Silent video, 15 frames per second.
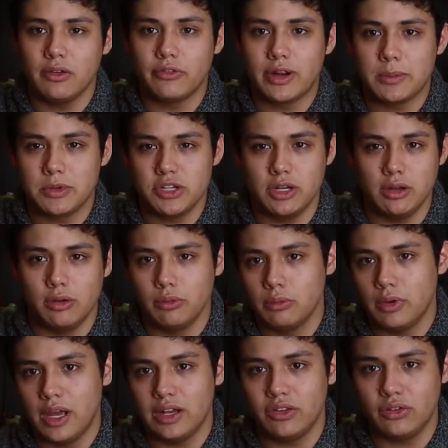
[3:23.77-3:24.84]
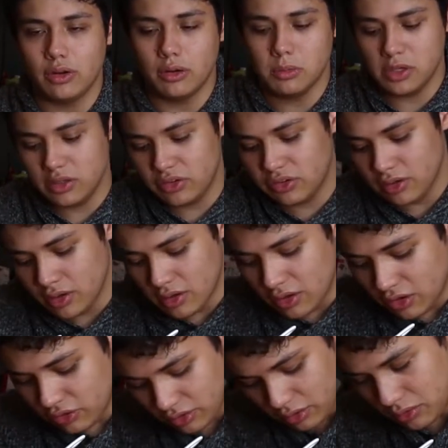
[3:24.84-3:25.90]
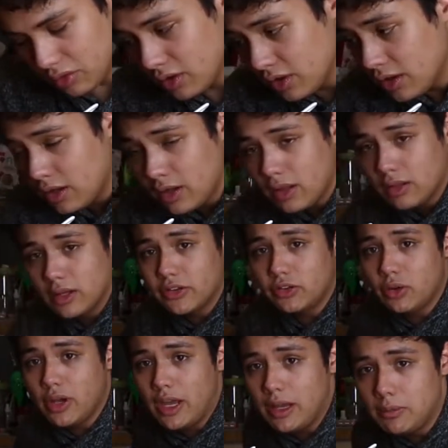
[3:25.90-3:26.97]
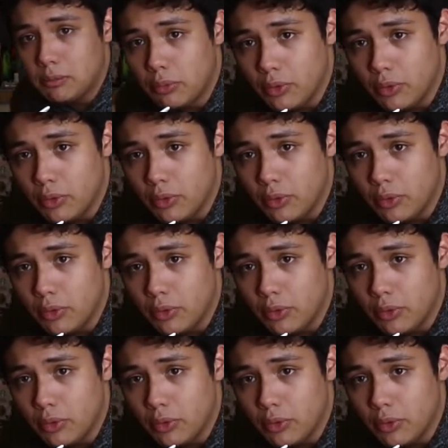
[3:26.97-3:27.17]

a Frappuccino at Starbucks. So let's go ahead and